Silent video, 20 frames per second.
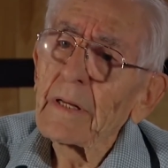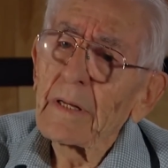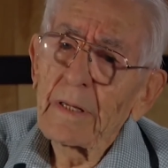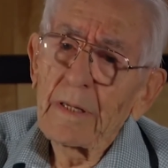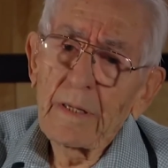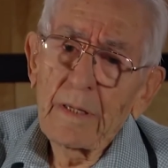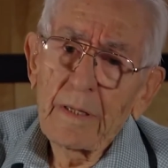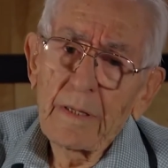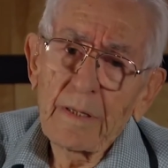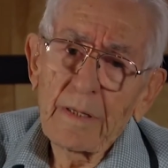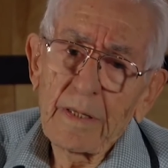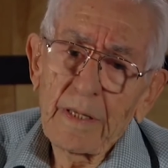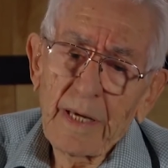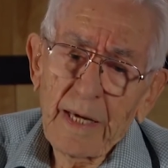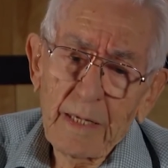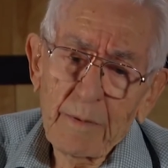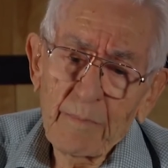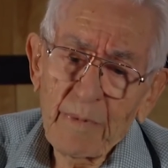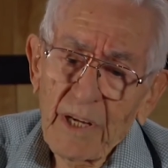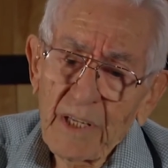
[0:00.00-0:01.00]
they
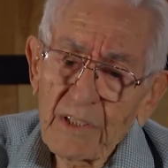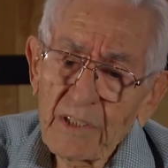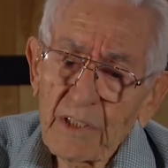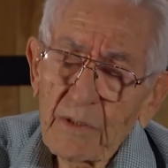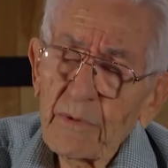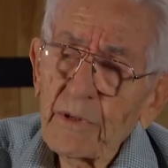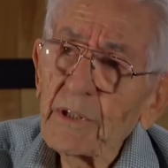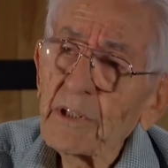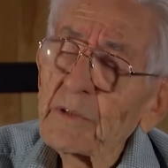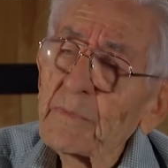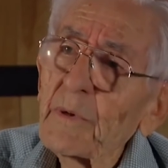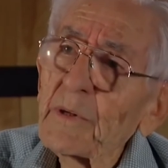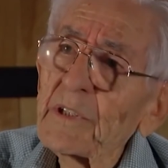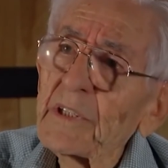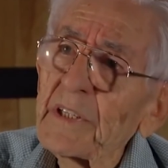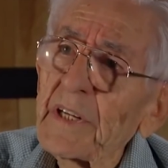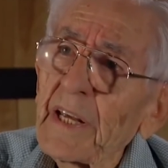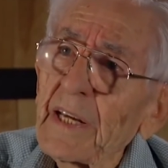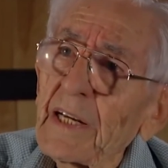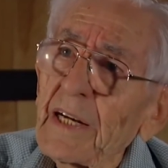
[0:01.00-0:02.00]
had benches where you're supposed
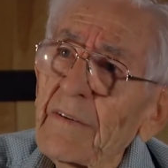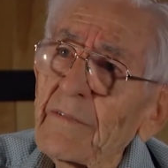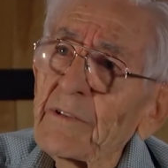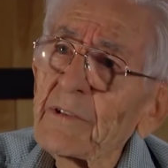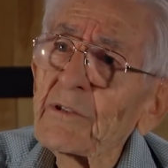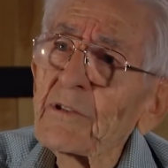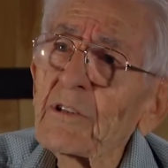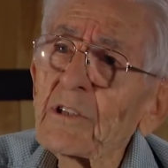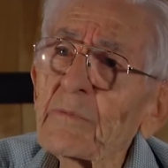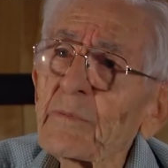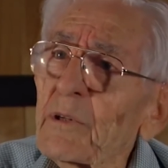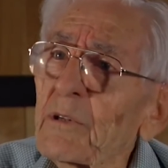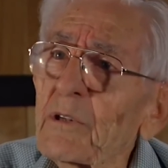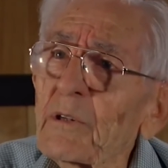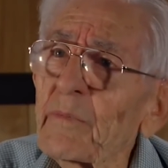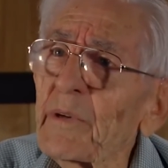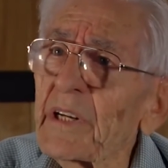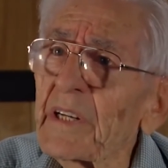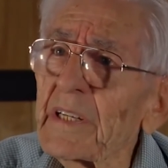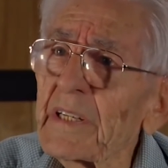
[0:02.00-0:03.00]
to take off your shoes, but
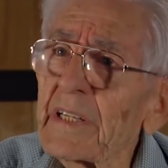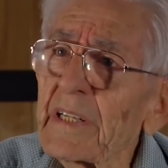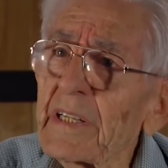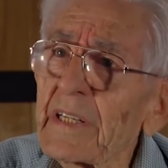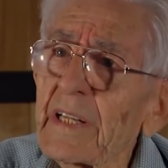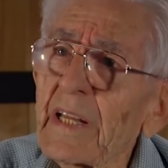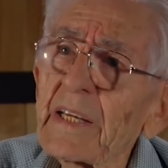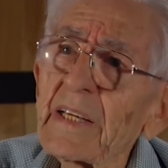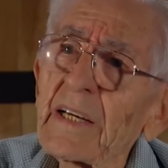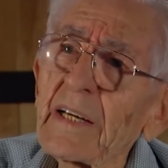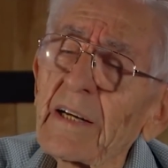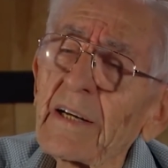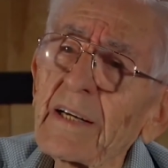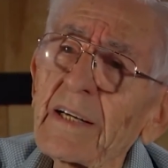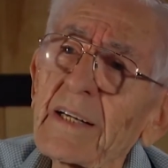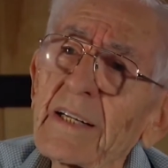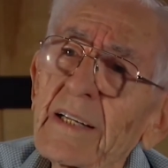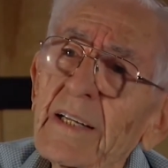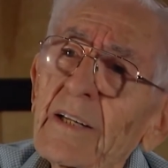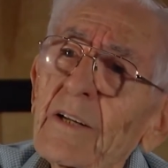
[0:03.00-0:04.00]
nobody did. They got
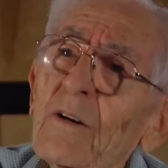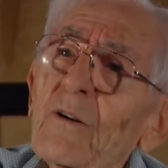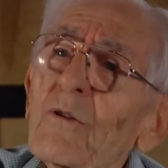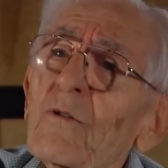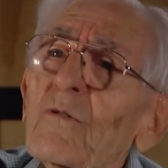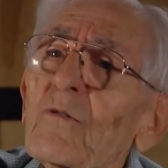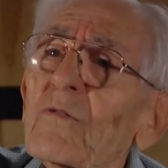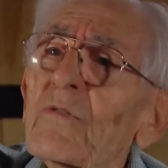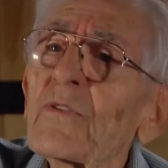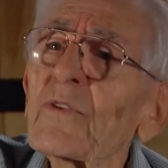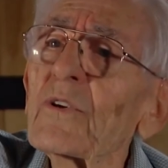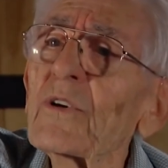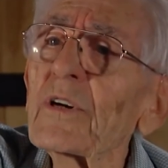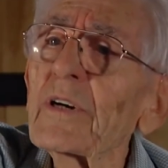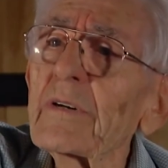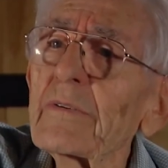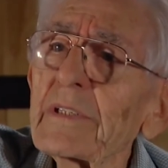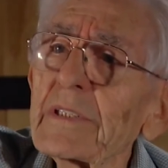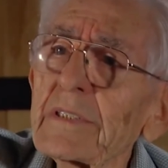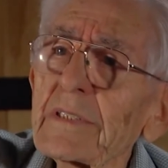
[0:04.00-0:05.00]
on, and the whole
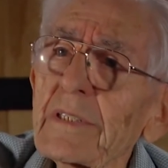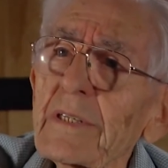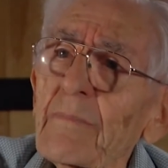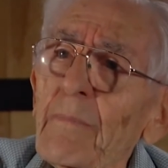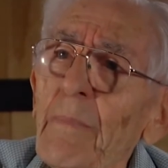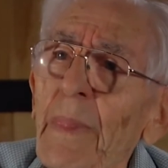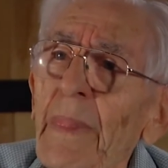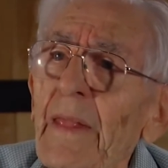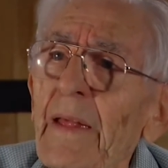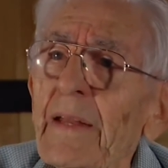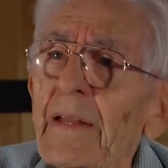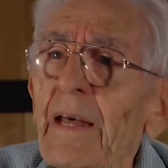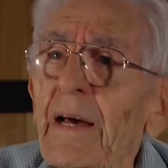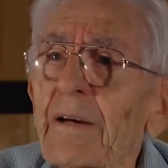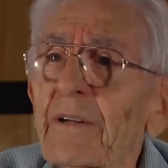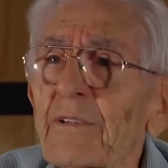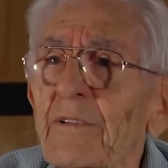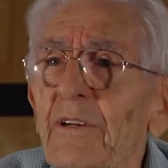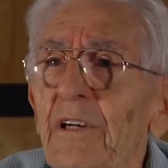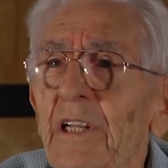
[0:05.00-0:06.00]
floor was now
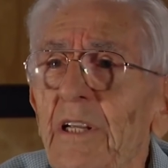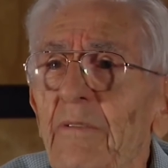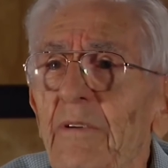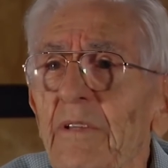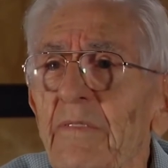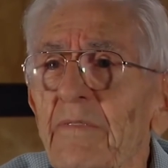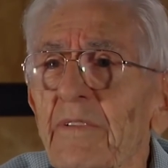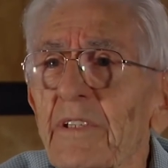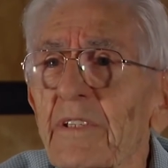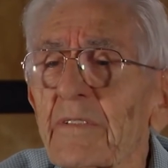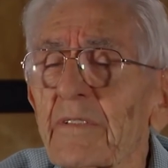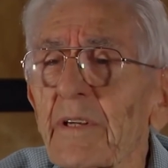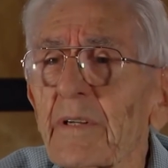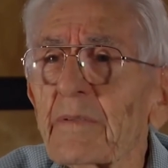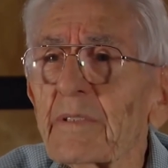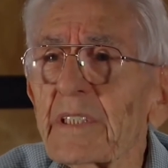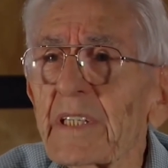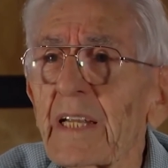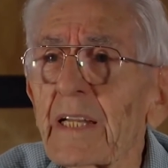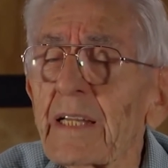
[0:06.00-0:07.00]
dirty with
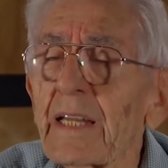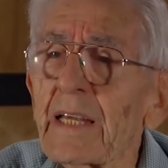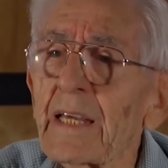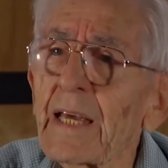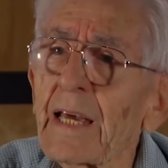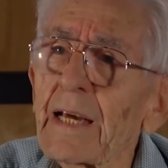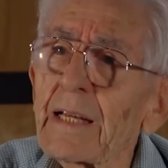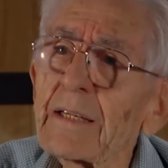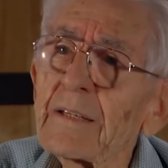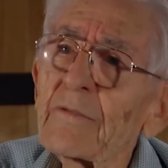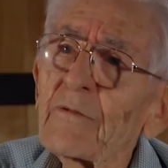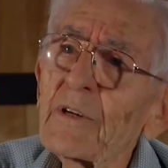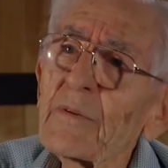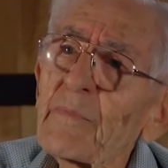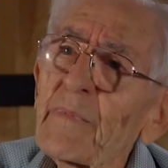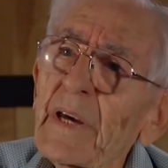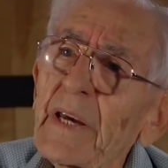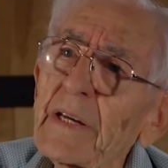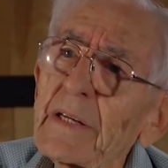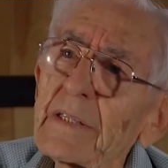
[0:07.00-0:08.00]
footprints, and they had to
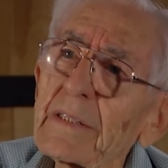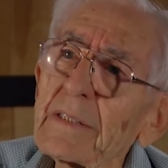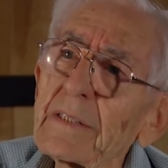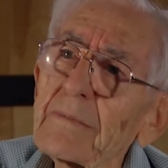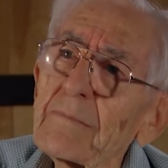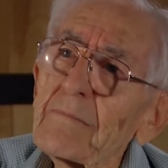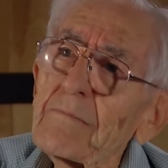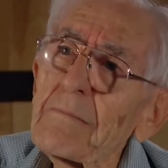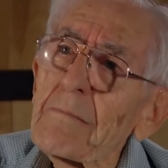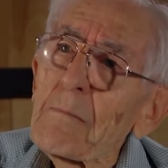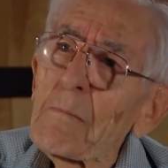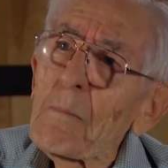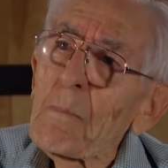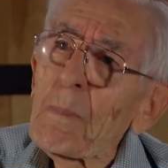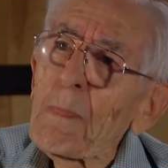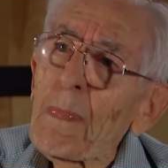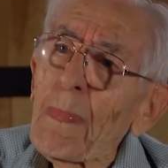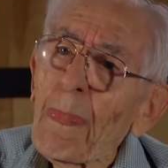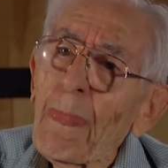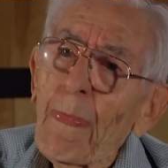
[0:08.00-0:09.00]
repaint.
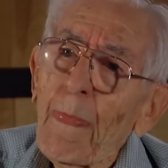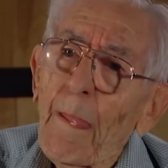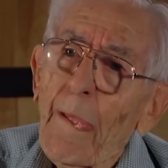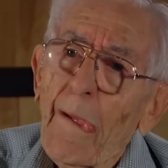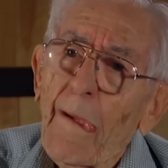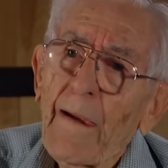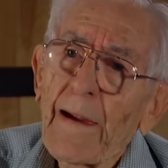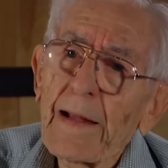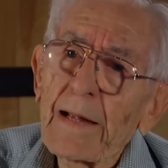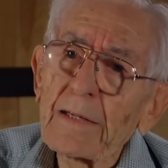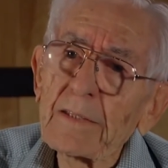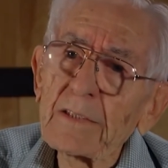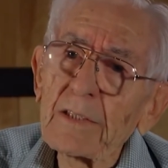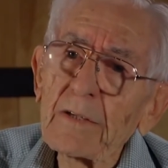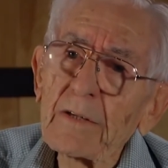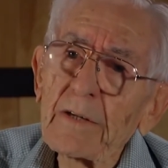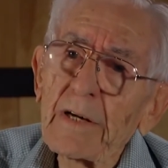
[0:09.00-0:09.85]
And so